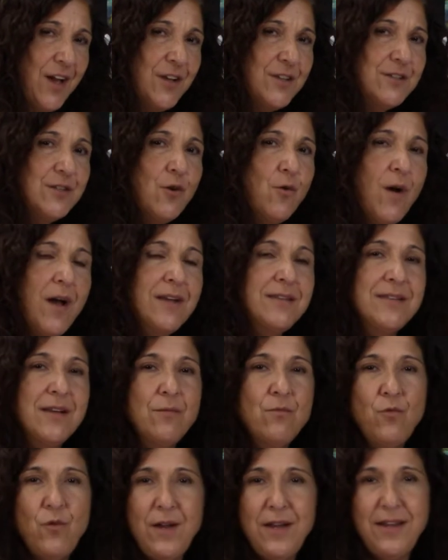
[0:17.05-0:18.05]
So as
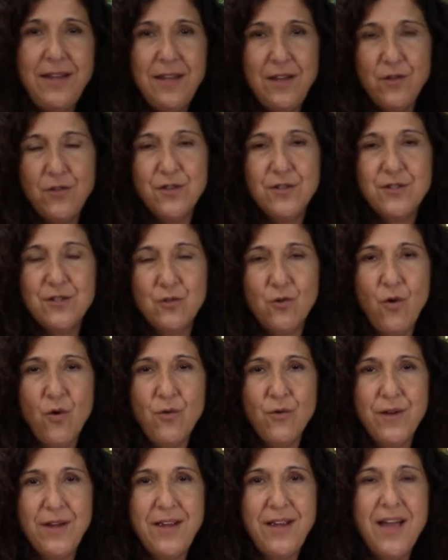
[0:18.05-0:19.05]
I'm reading you the
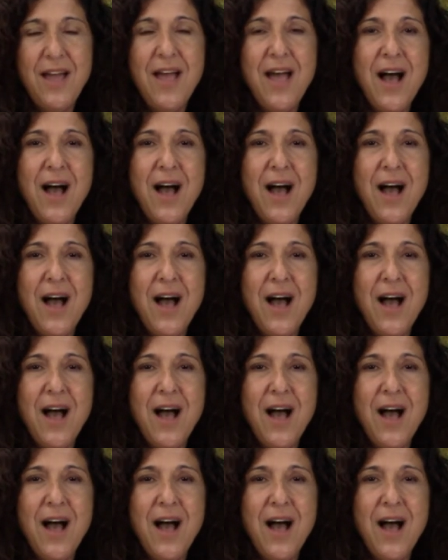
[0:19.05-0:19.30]
story,